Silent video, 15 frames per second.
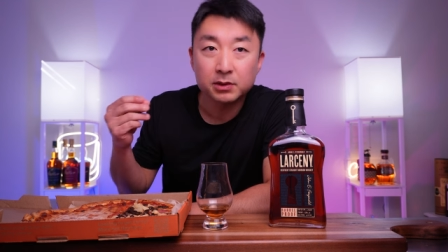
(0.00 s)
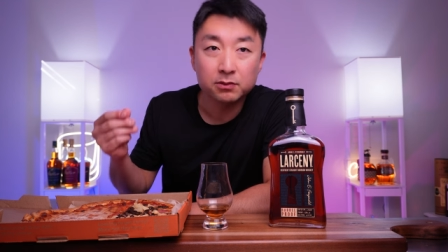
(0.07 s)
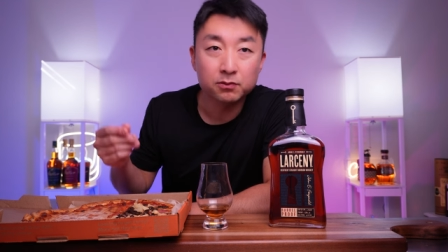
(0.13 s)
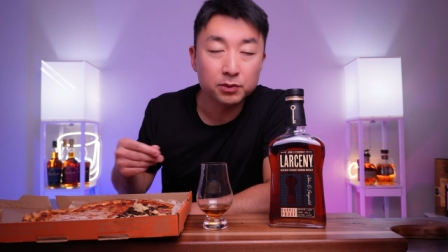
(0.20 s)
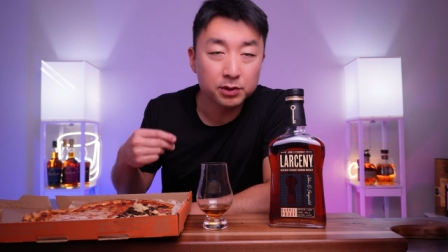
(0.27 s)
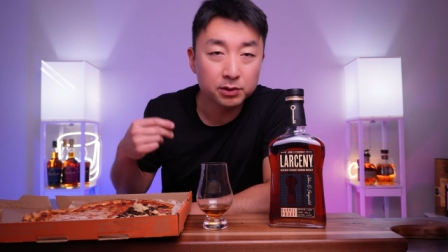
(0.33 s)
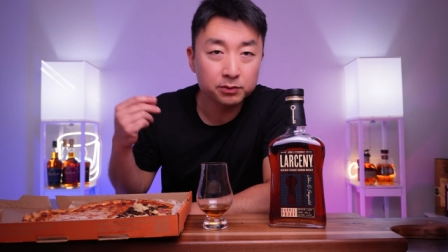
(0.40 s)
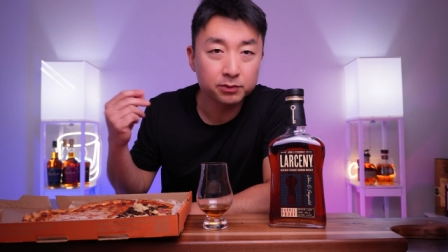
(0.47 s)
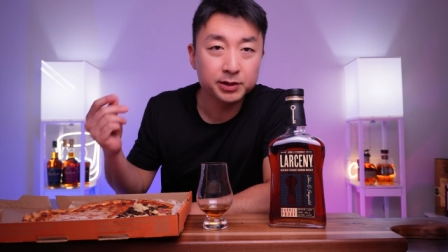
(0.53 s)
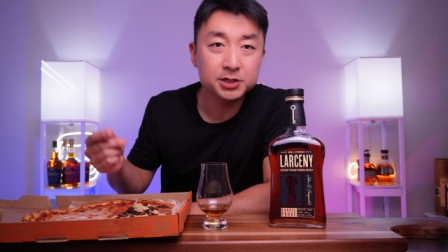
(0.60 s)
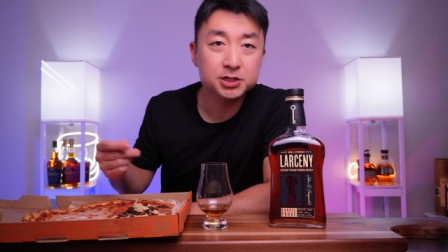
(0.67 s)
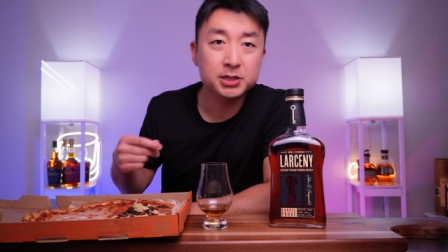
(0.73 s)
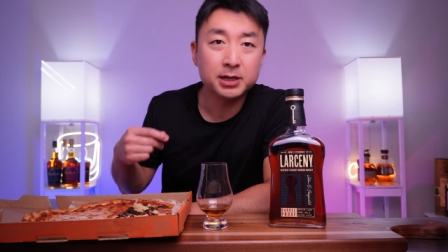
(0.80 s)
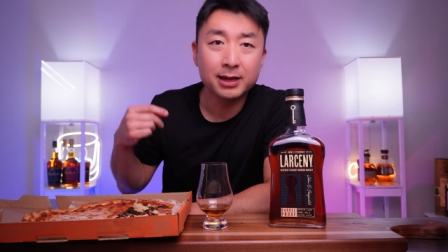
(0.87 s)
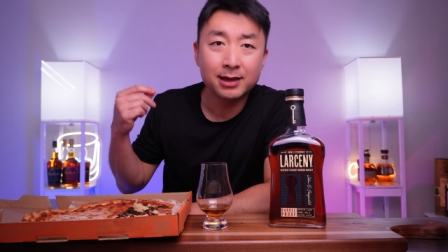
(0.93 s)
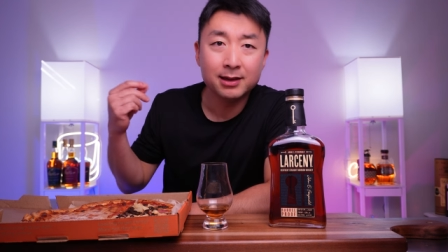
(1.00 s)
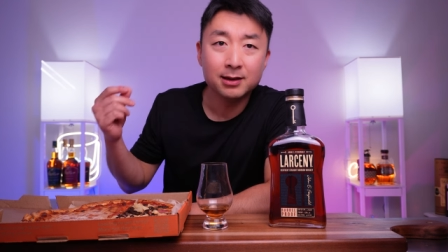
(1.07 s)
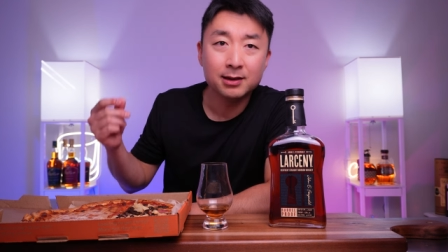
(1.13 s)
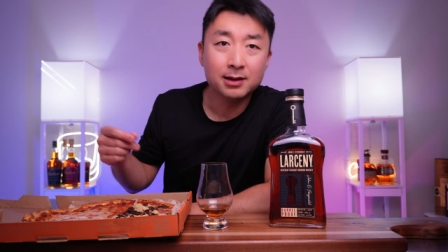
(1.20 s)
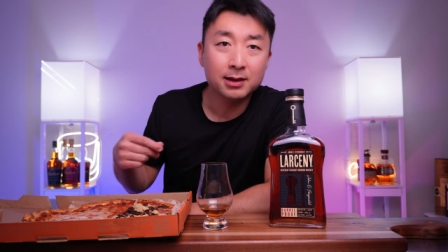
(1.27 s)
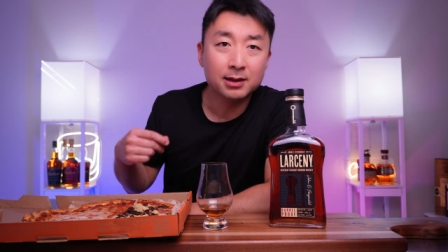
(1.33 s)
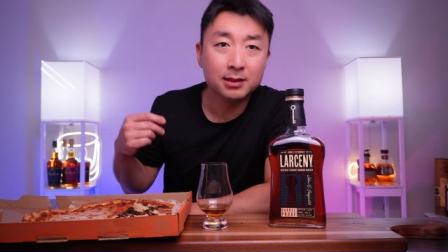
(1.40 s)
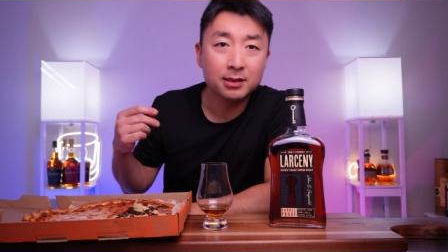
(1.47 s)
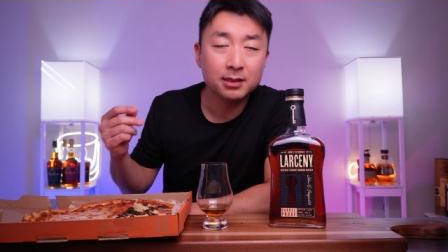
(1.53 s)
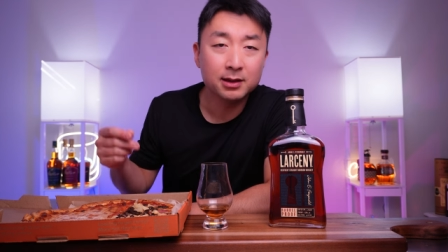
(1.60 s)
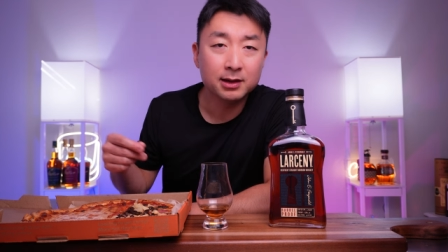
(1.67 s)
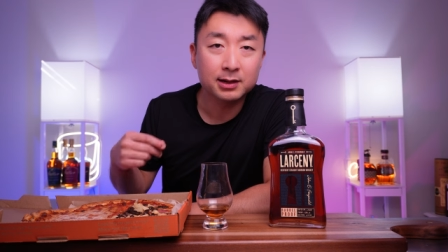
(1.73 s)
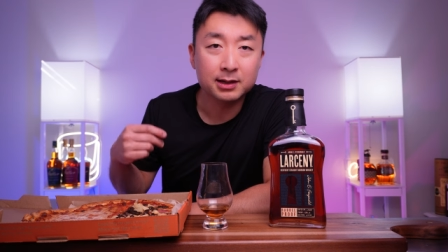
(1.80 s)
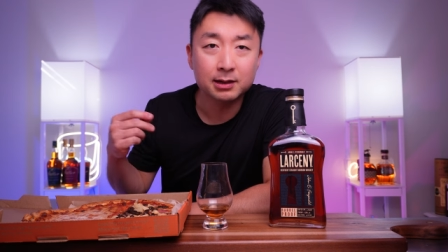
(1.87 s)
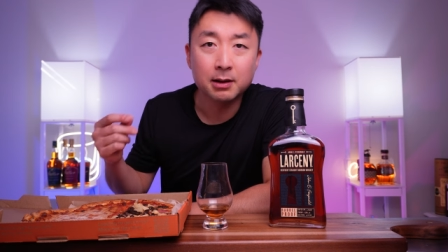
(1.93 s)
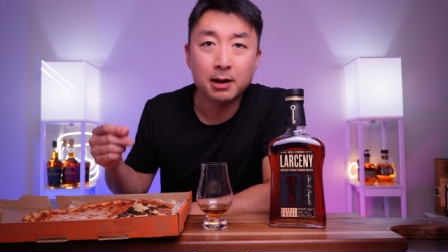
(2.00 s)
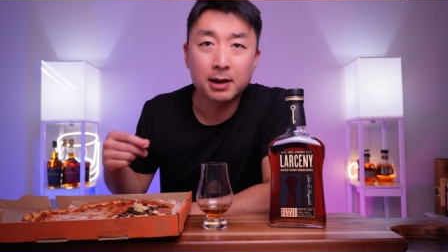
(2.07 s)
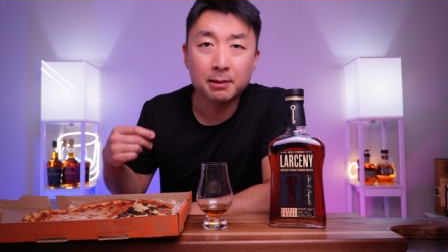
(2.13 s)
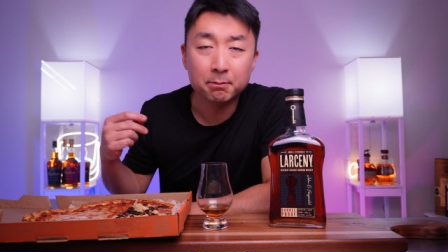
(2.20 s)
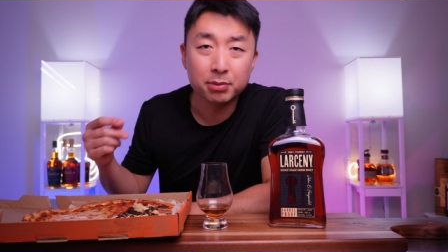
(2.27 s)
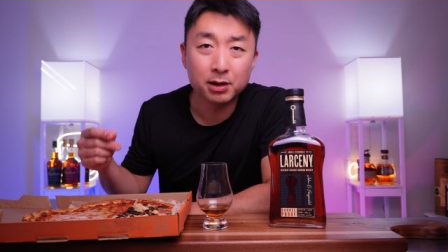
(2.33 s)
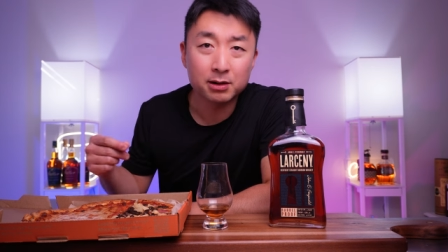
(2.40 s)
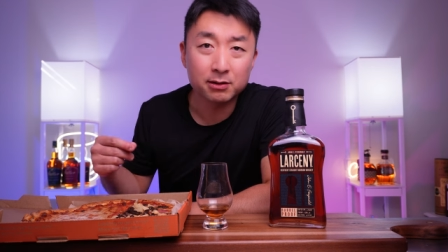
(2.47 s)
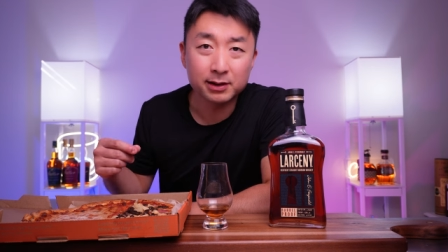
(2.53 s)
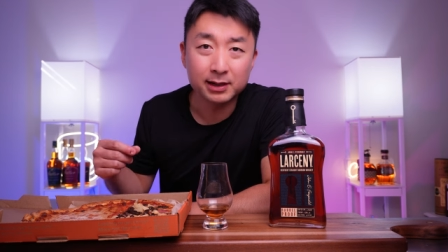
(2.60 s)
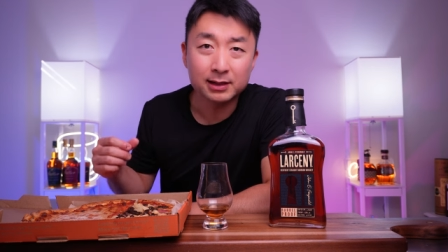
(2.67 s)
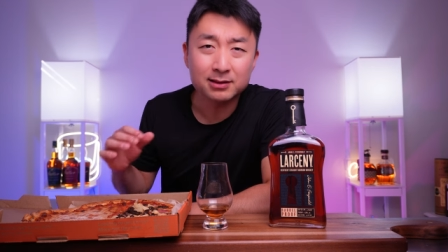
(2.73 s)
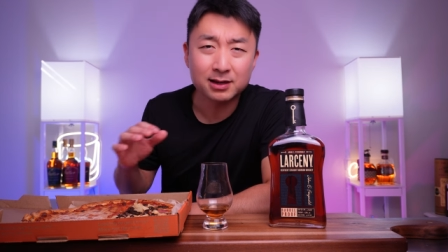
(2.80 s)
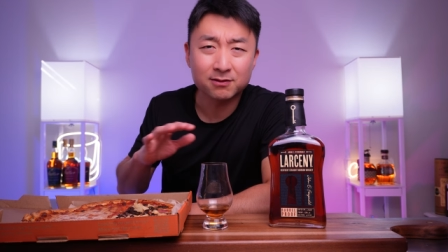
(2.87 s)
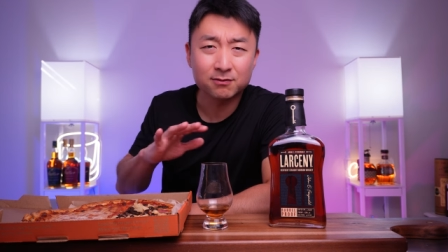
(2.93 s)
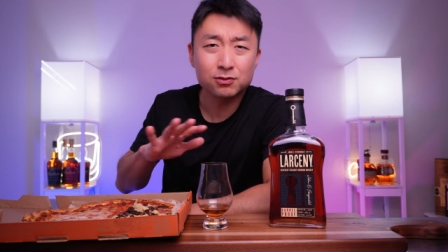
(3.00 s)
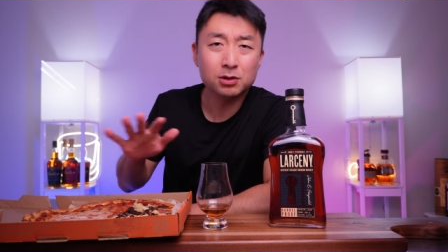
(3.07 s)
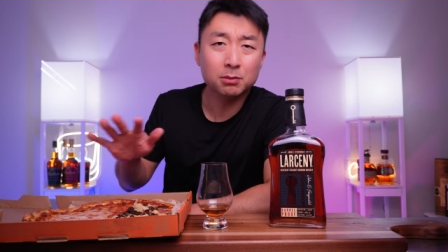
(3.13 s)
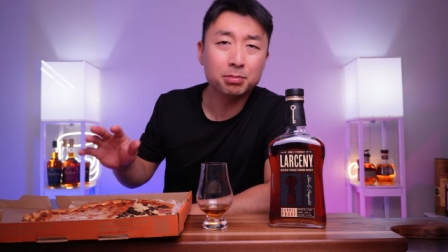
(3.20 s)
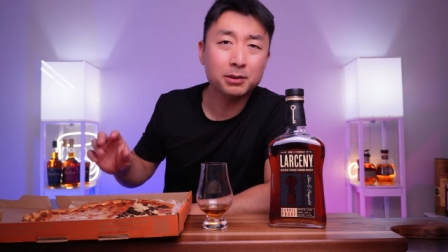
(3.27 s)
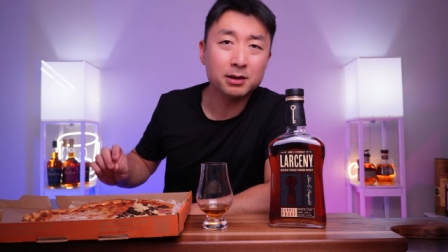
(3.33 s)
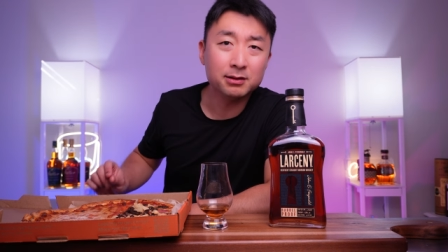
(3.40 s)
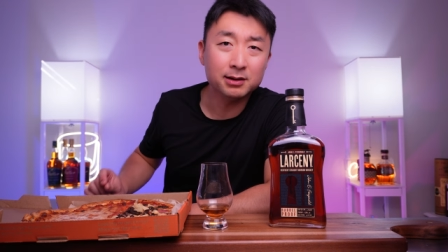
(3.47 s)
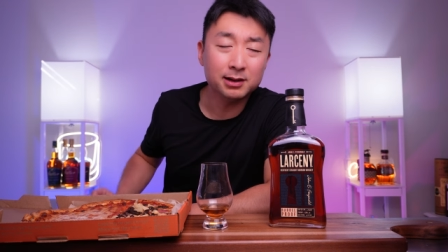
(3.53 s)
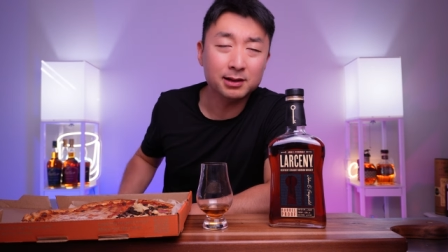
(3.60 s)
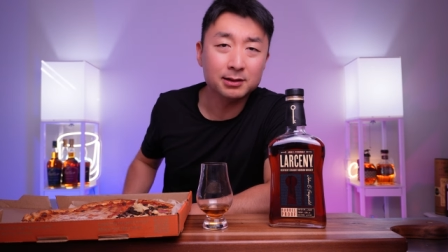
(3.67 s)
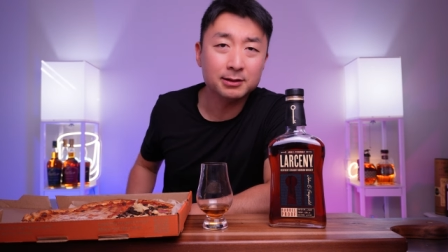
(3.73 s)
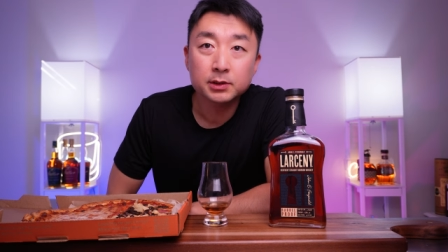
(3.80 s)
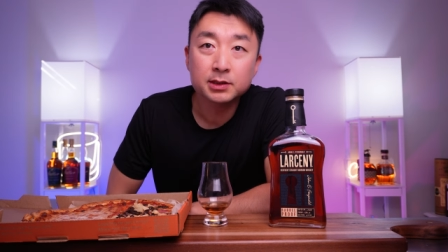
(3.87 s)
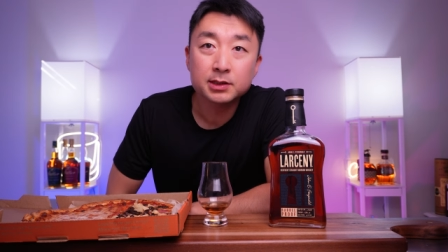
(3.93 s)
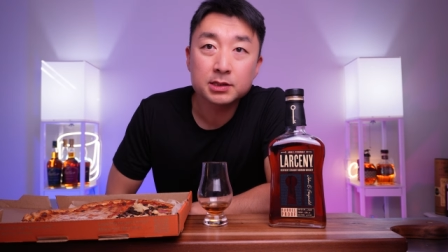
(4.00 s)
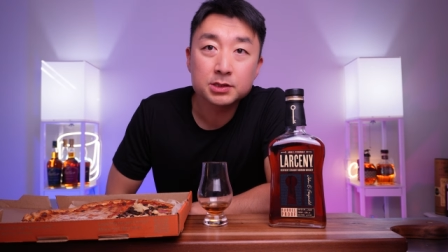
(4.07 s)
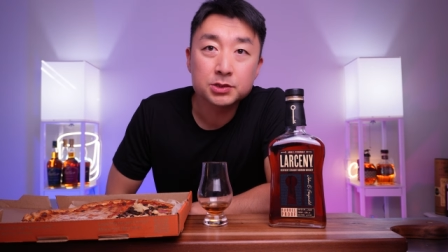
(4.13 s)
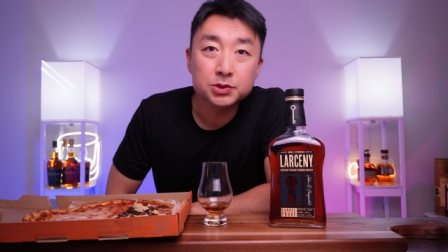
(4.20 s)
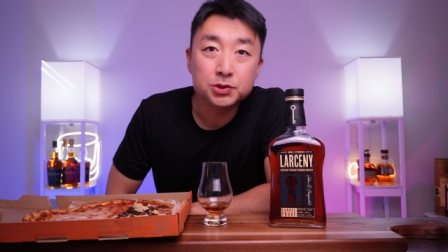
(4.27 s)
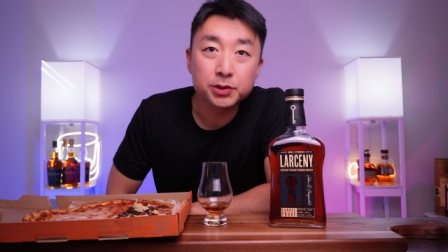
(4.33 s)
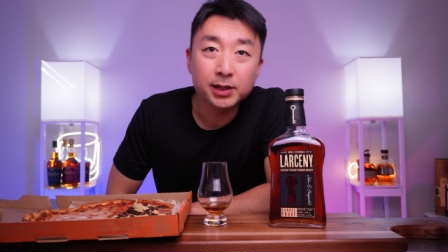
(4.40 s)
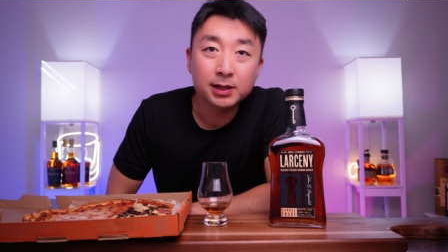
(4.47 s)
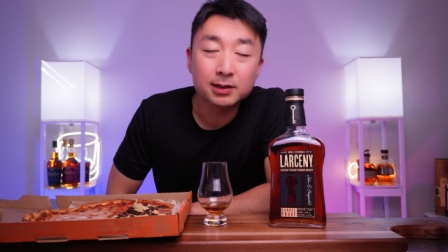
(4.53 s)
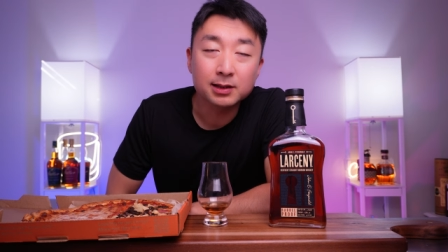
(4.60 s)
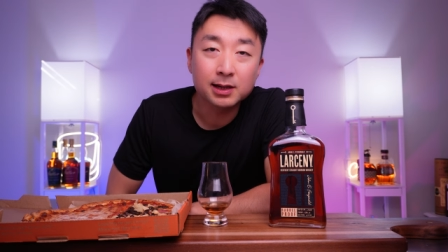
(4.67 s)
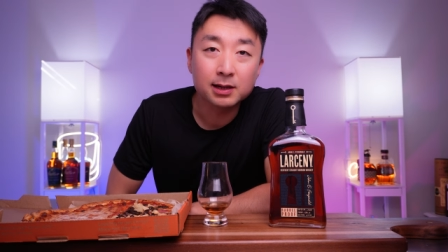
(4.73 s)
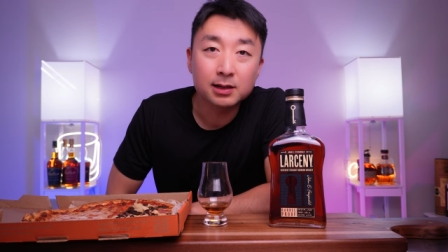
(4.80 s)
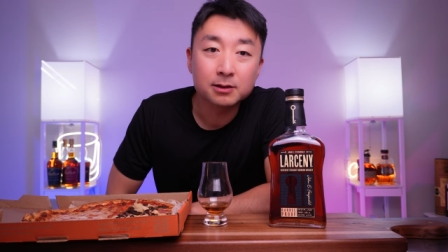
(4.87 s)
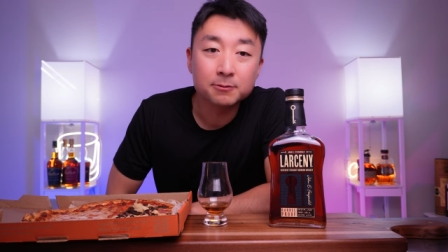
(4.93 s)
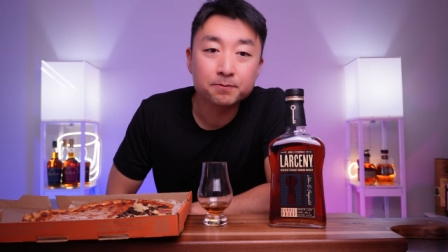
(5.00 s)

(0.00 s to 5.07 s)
Real rich and thick and, and buttery, like real buttery. It doesn't drink like